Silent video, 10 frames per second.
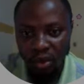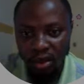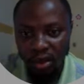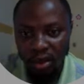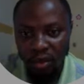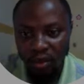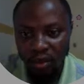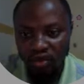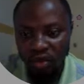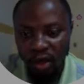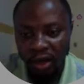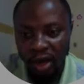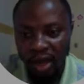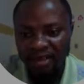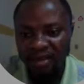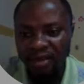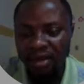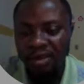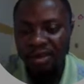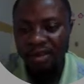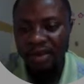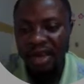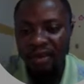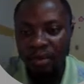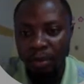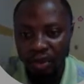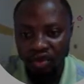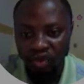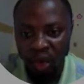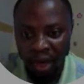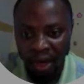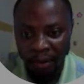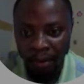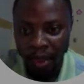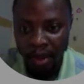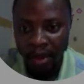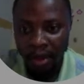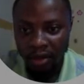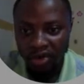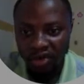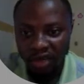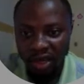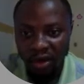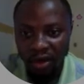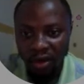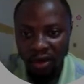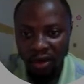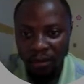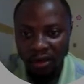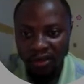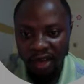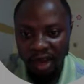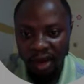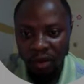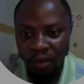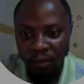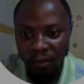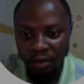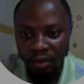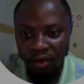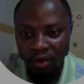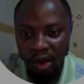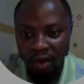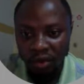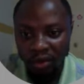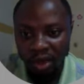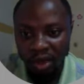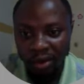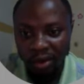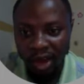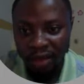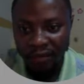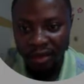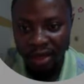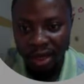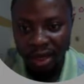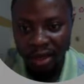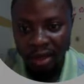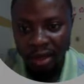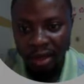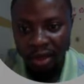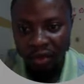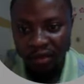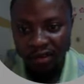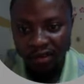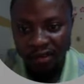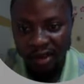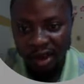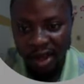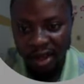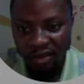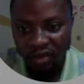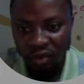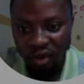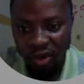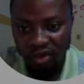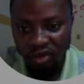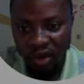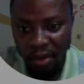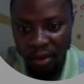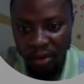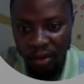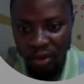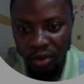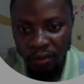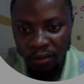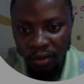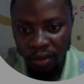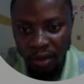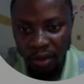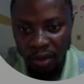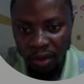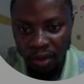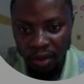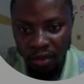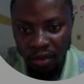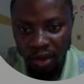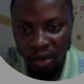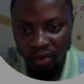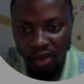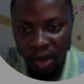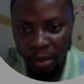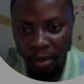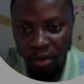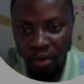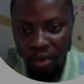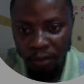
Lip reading: to run an ad specifically for people in Douala. You just click on this arrow, you go down, you click on Africa, you select, you go down to Cameroon, you go down to Cameroon,